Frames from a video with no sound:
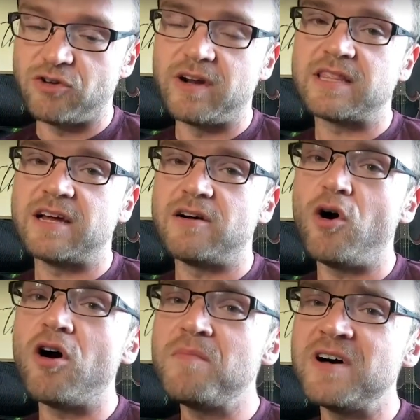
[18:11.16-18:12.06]
Right there,
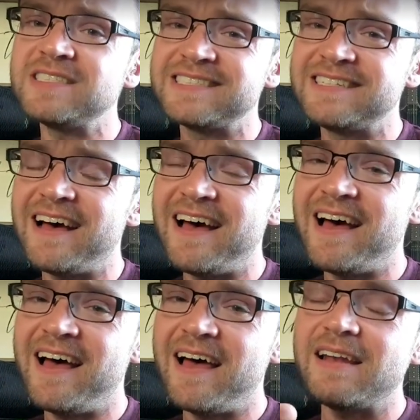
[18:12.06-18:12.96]
or must
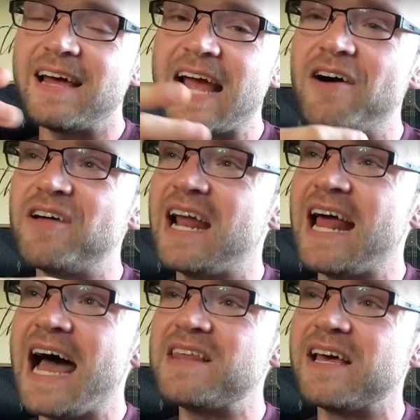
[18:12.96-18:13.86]
I? Like how it
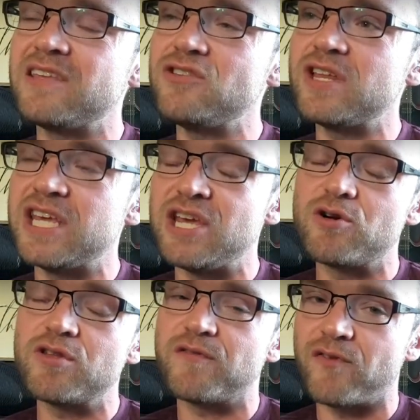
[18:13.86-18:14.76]
had, like you could
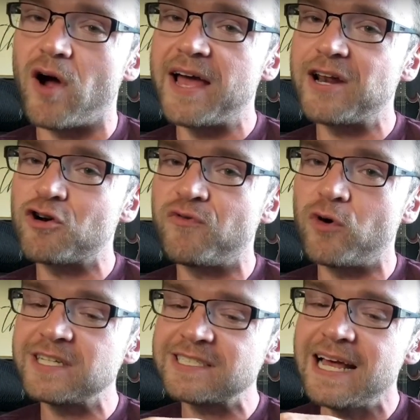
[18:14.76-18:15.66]
hear the fry in her
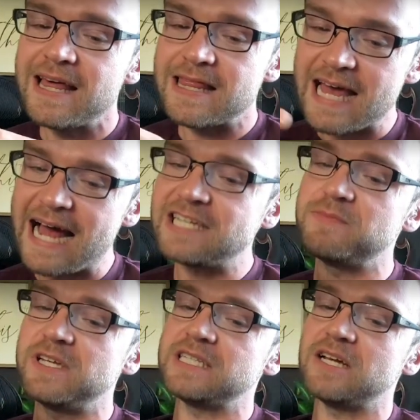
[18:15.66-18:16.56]
voice. That
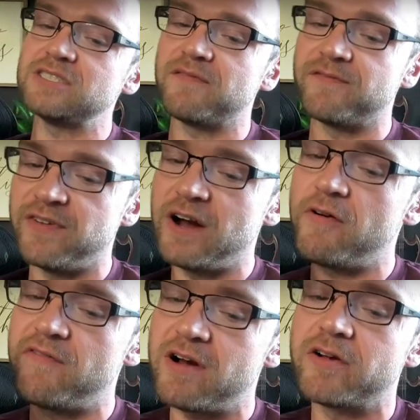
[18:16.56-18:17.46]
to me sounds like
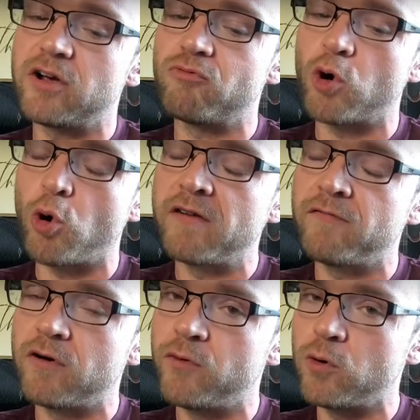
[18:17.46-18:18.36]
very, very good recording
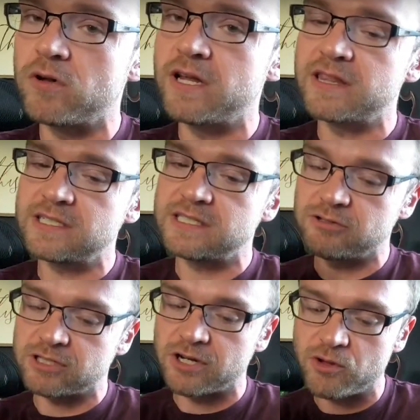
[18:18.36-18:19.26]
for a vocal like this. And
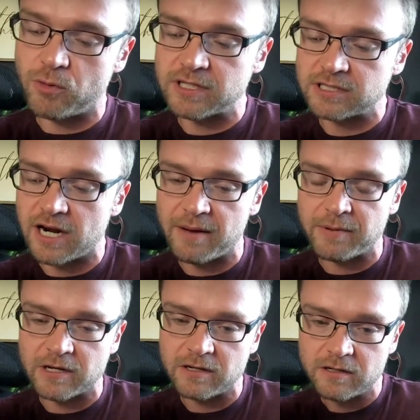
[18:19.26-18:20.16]
there's another one that's gonna happen.